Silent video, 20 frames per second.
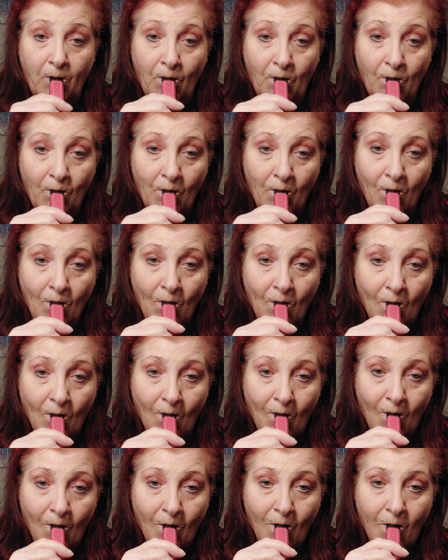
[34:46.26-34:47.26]

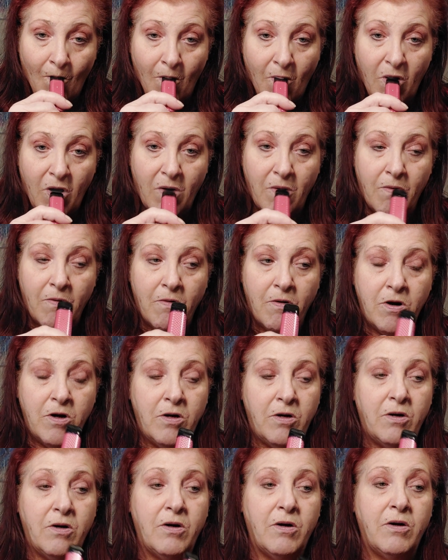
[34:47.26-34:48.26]

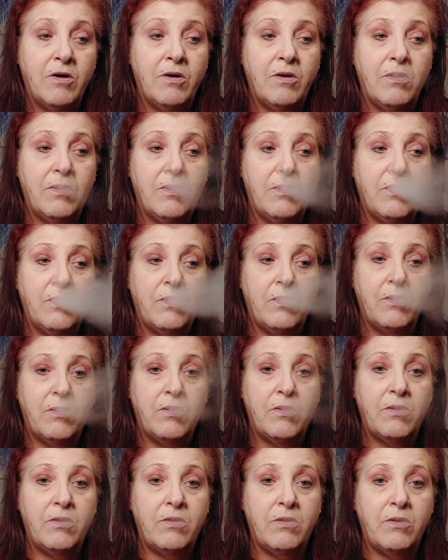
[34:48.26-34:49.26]

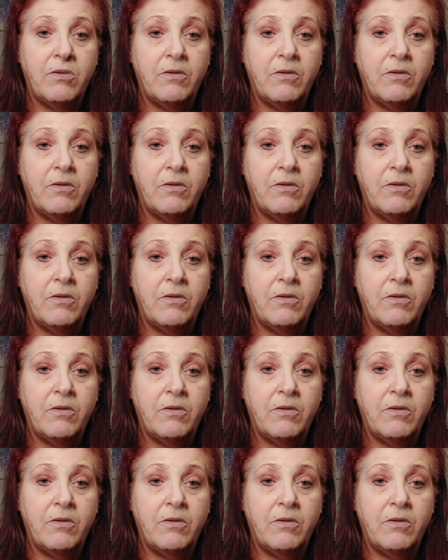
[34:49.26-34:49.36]
[no speech]